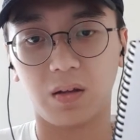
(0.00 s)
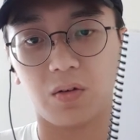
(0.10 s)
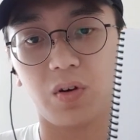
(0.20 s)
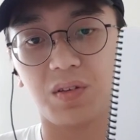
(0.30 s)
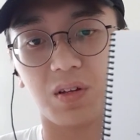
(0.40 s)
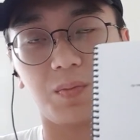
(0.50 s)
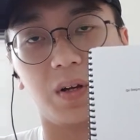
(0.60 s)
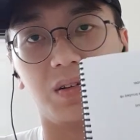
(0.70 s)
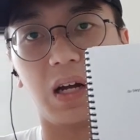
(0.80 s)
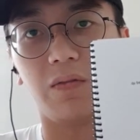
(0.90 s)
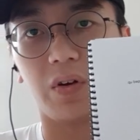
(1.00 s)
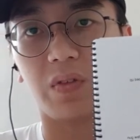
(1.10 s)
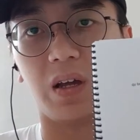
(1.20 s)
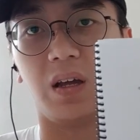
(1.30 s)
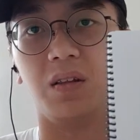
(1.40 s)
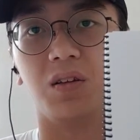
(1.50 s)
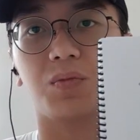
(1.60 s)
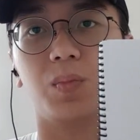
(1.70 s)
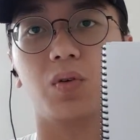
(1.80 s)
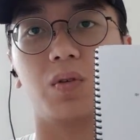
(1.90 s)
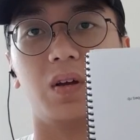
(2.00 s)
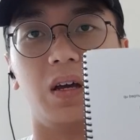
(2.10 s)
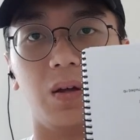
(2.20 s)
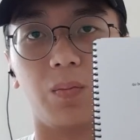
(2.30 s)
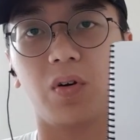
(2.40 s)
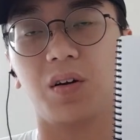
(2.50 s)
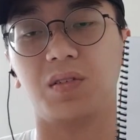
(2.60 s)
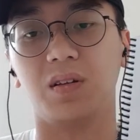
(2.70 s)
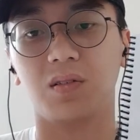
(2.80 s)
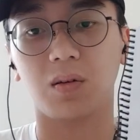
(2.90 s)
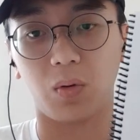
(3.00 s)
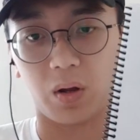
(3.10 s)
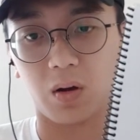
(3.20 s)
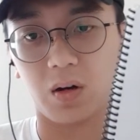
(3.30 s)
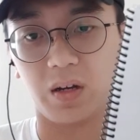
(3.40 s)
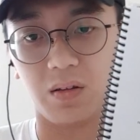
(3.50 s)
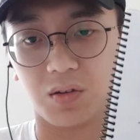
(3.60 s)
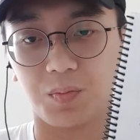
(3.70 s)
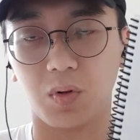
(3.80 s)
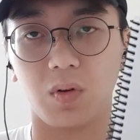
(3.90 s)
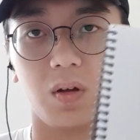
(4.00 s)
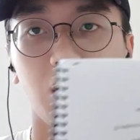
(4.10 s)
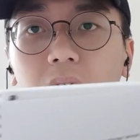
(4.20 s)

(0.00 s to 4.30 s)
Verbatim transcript: Chris explains everything in this book and the process going on in this book,